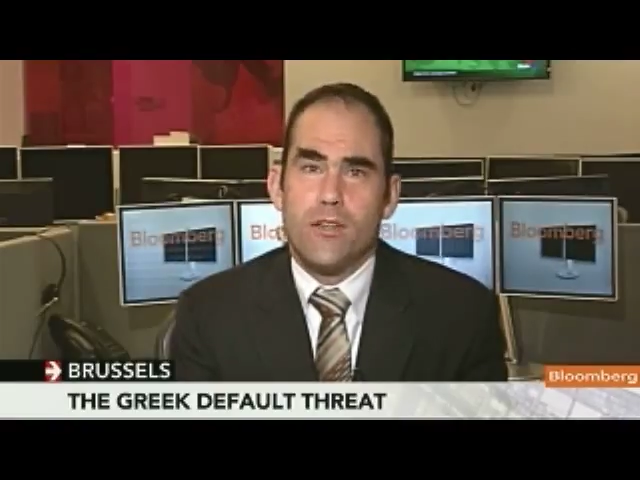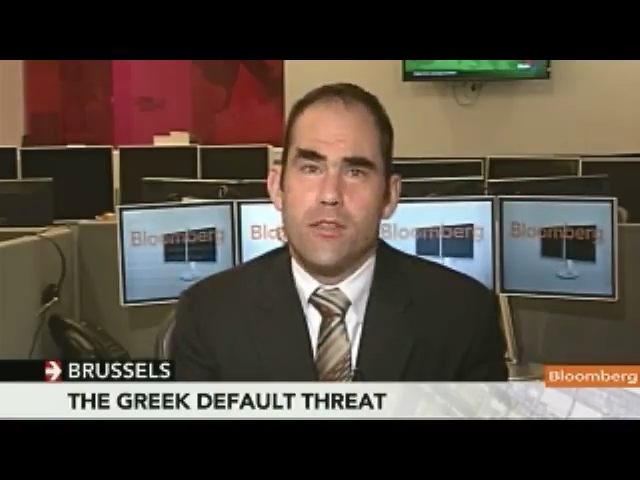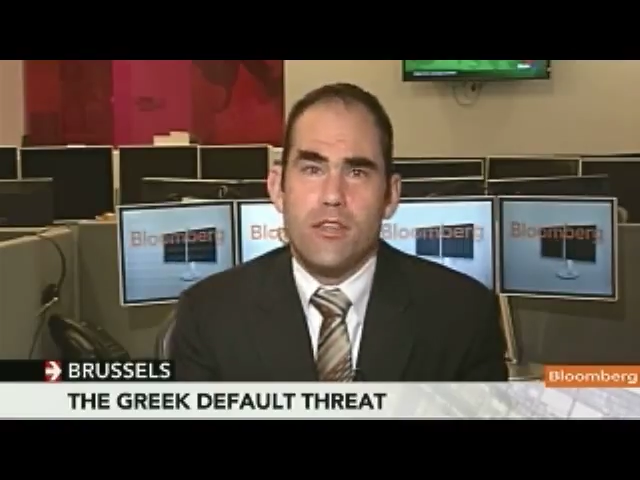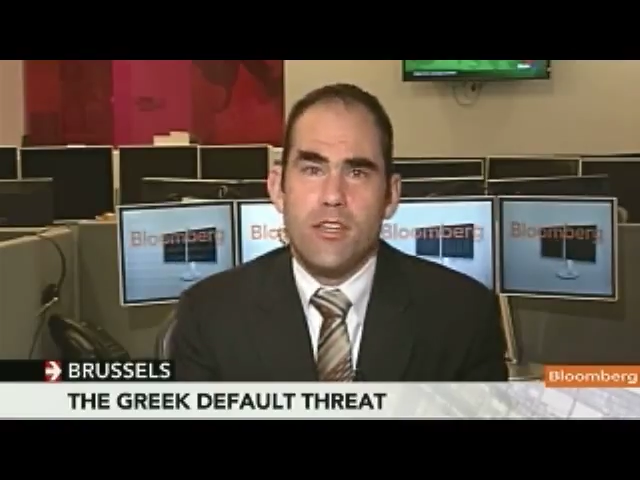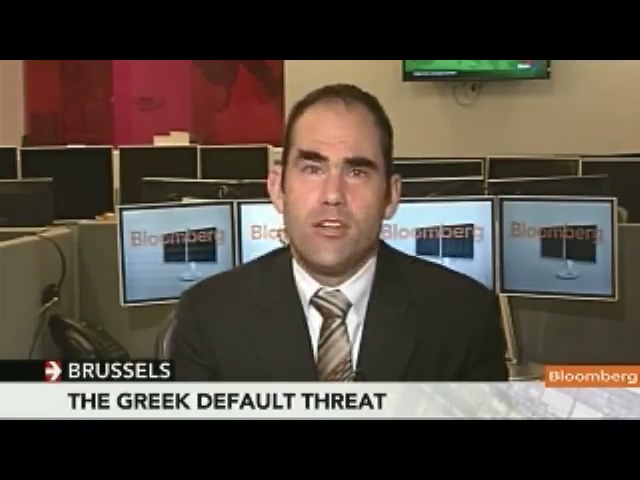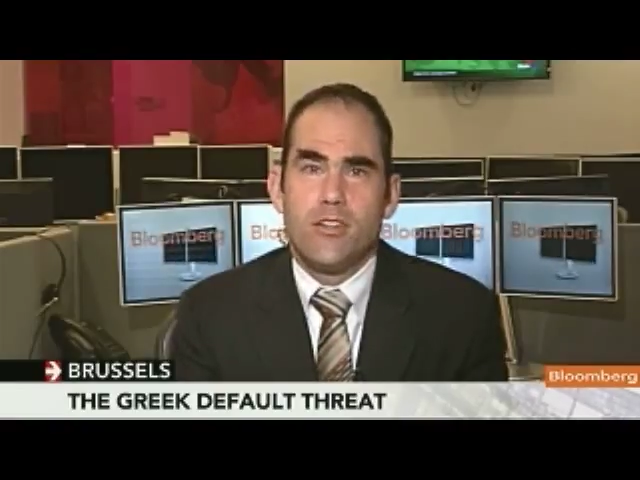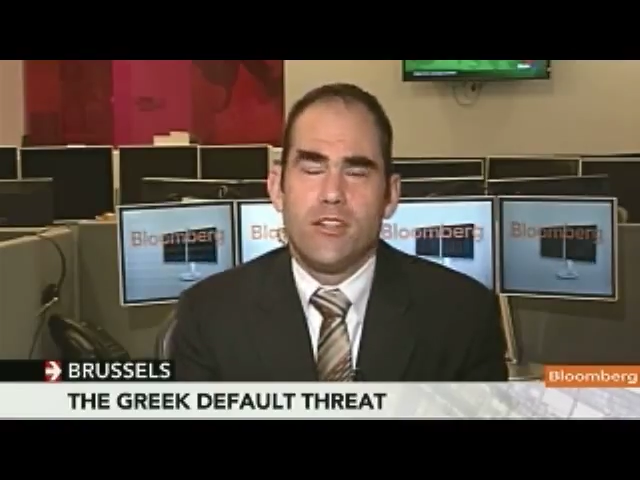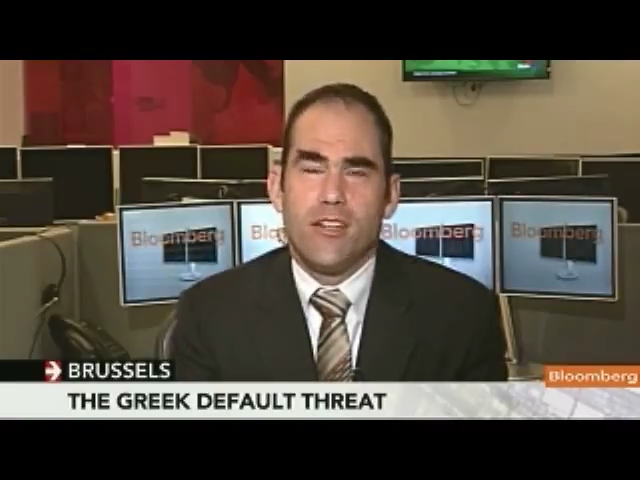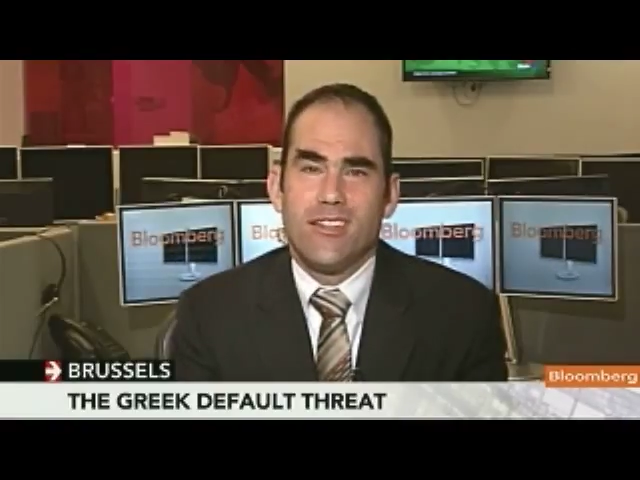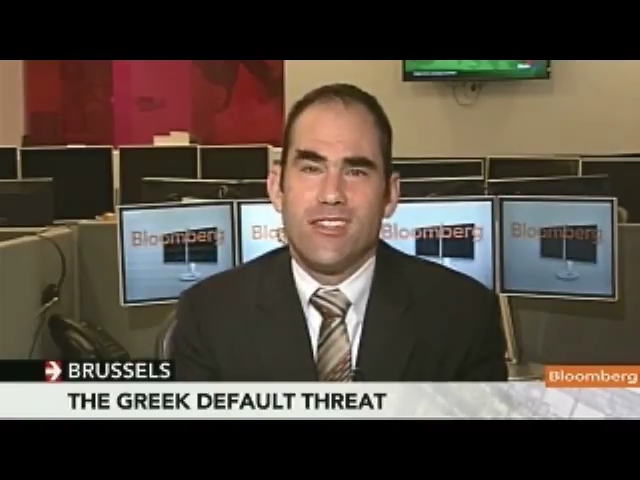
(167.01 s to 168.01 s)
I think here
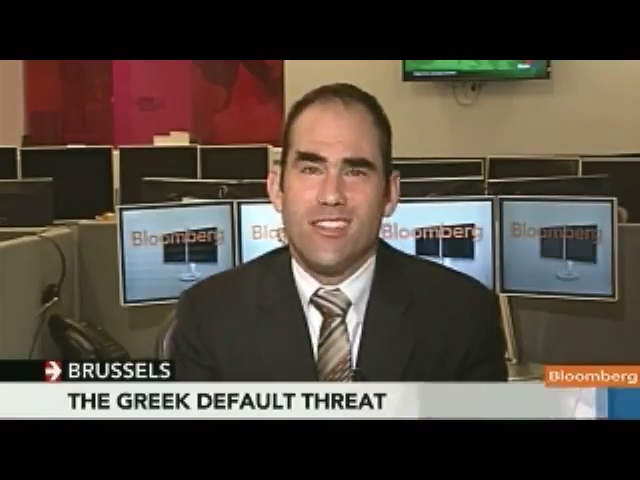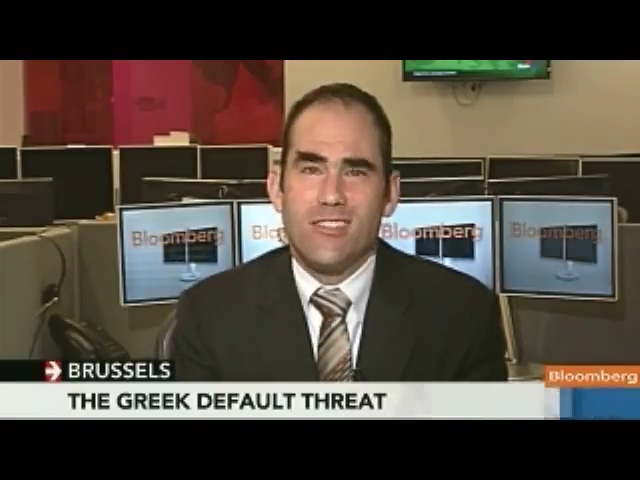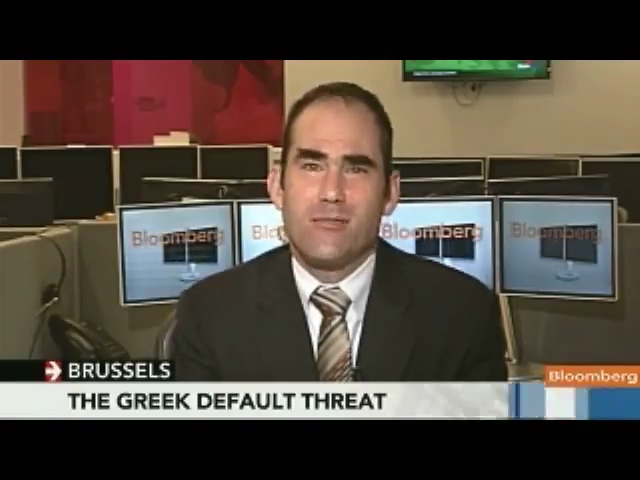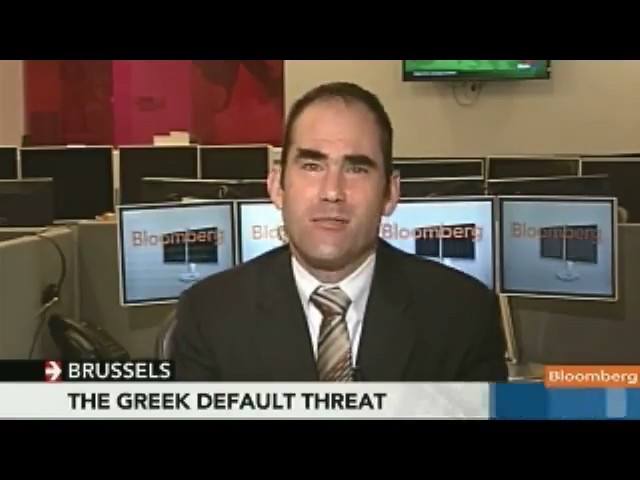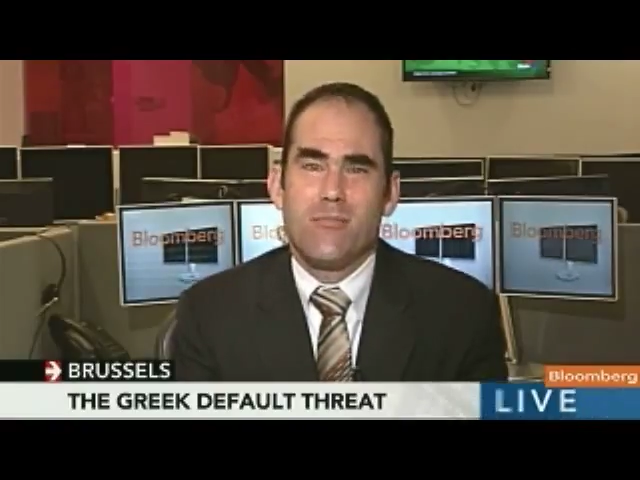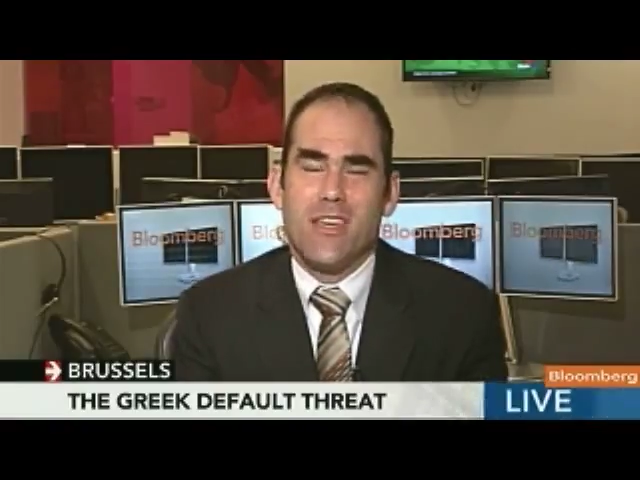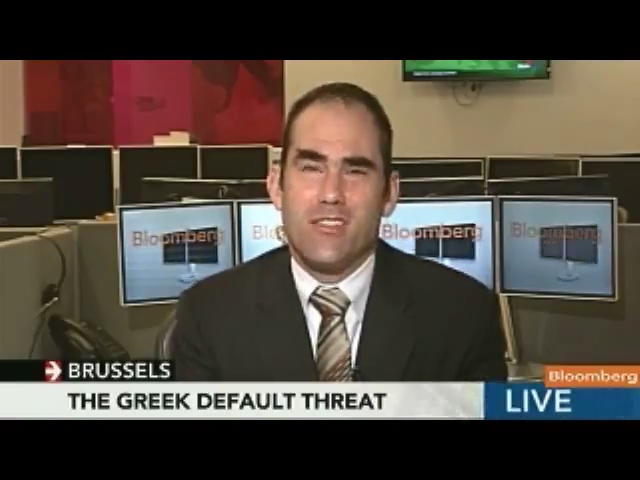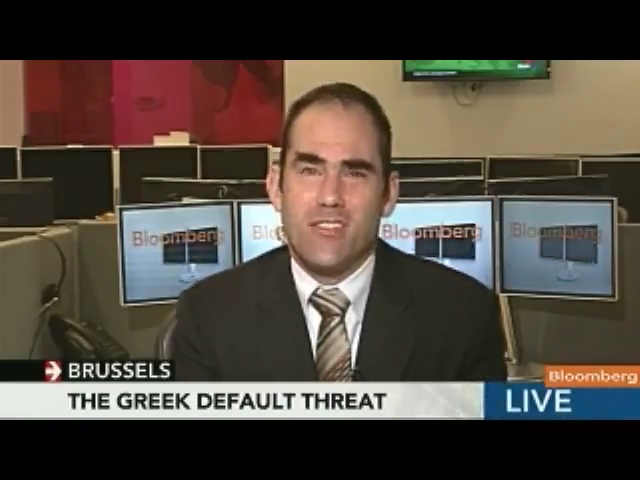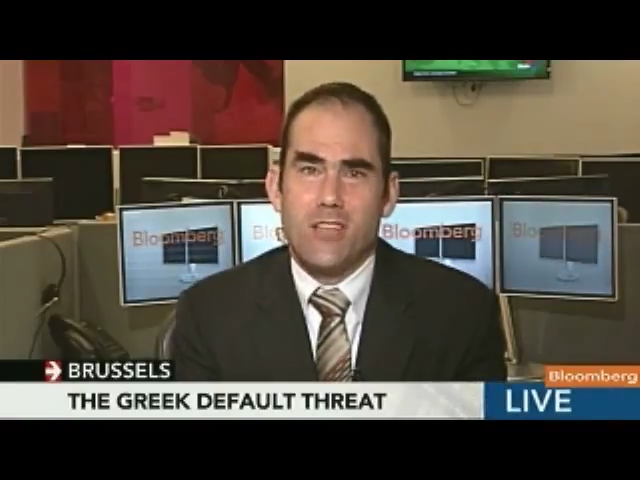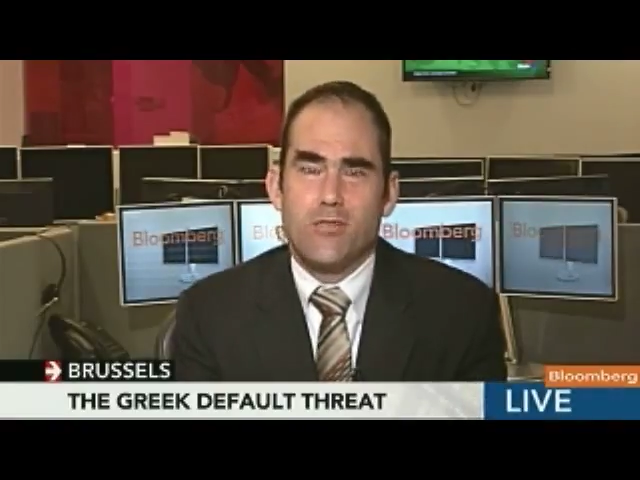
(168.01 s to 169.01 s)
it doesn't make
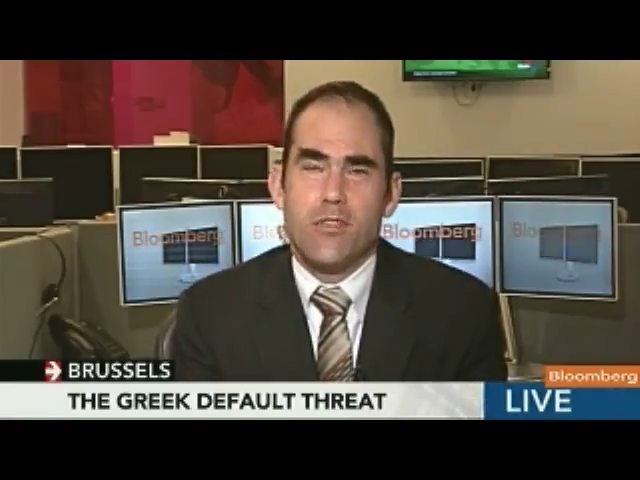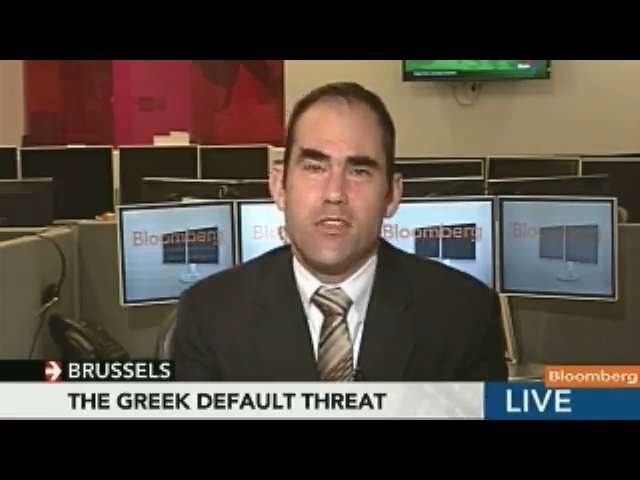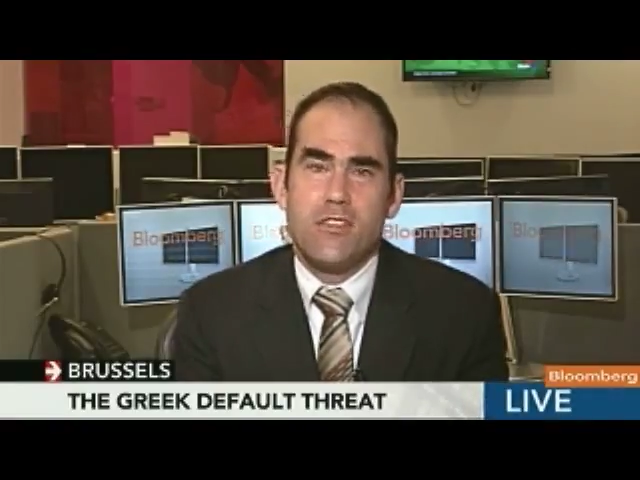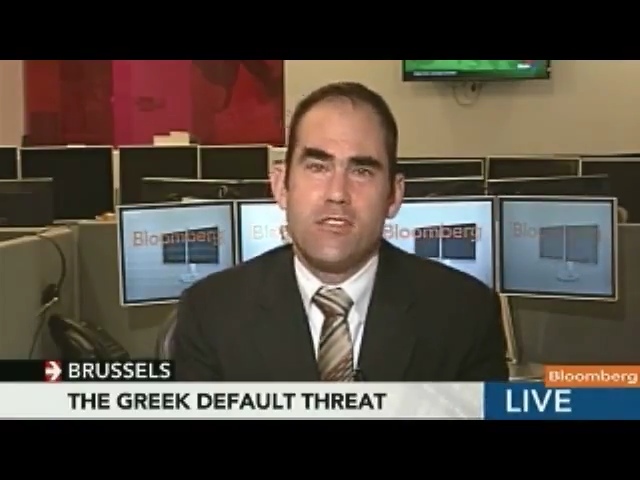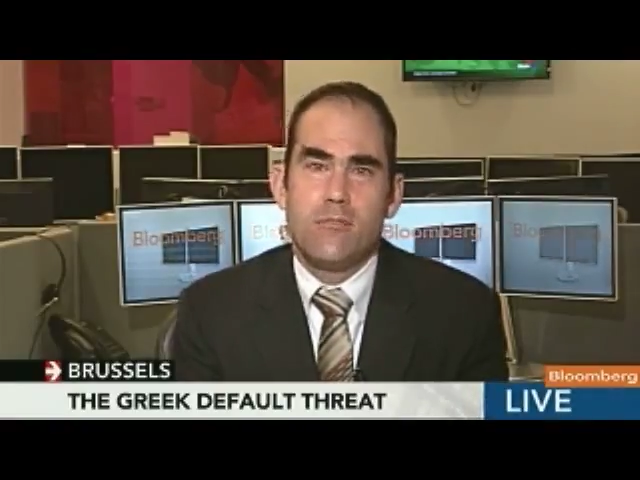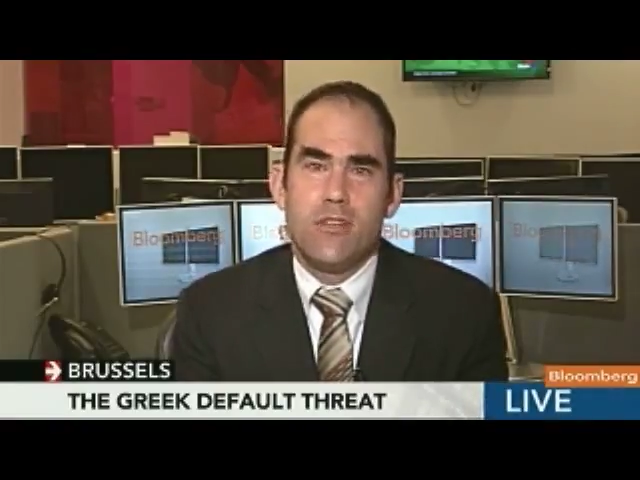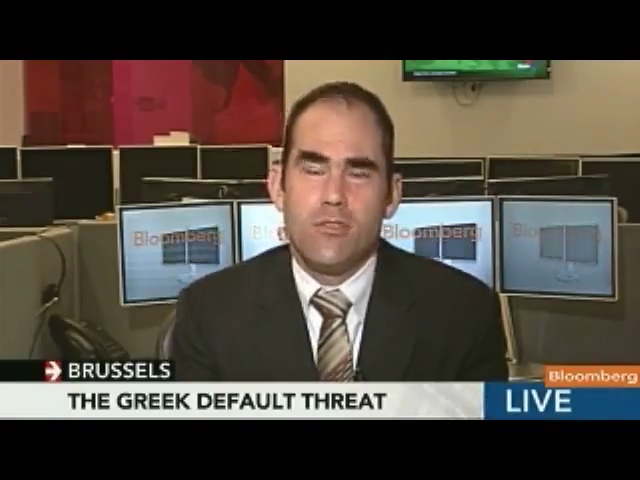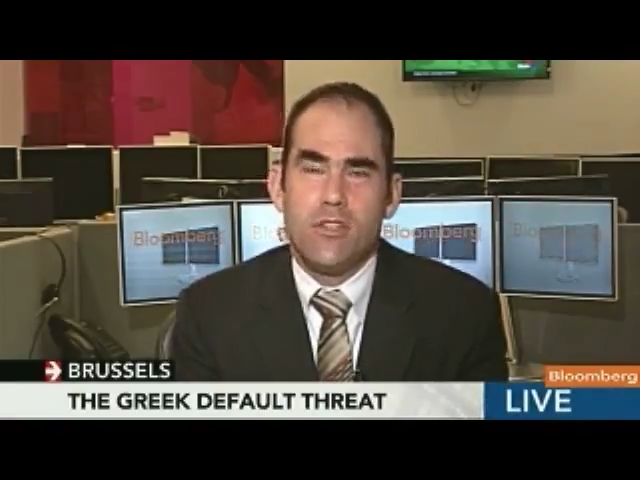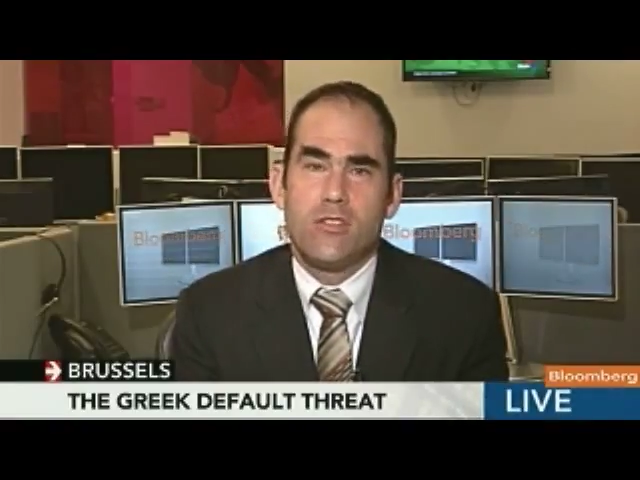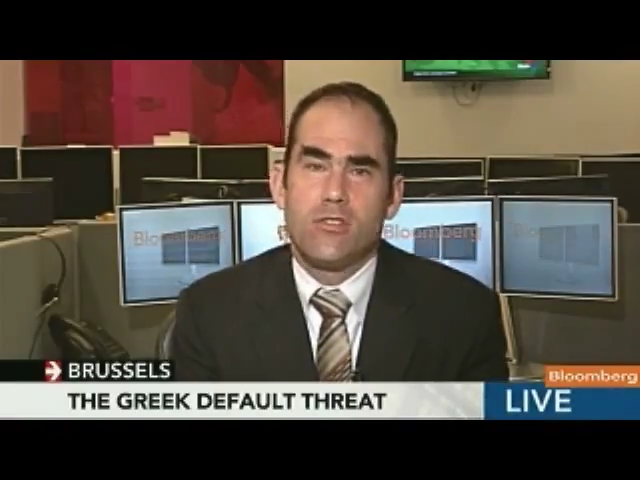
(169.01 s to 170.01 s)
sense for the
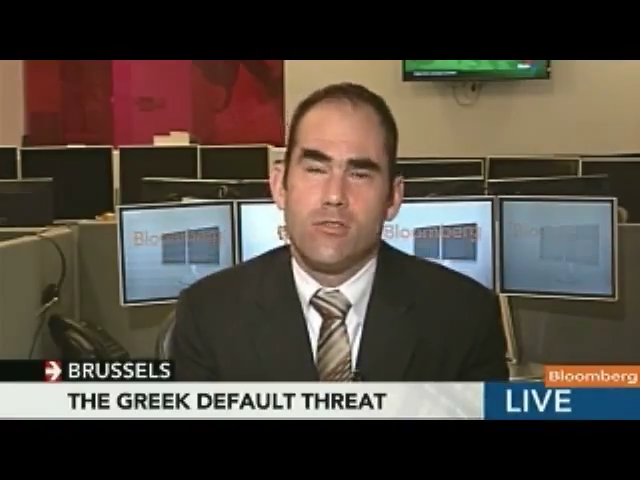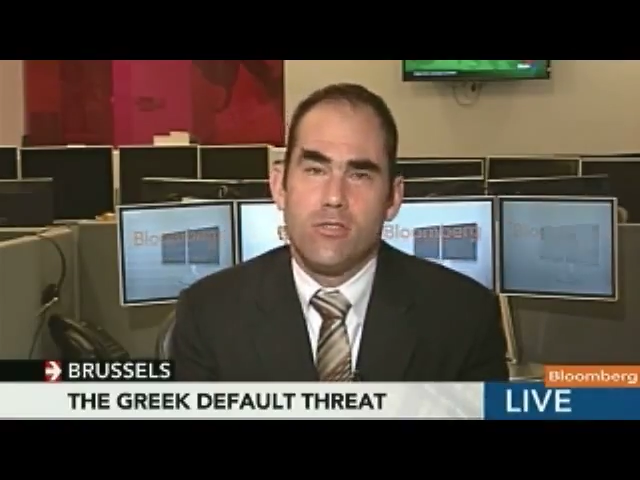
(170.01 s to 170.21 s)
ECB to,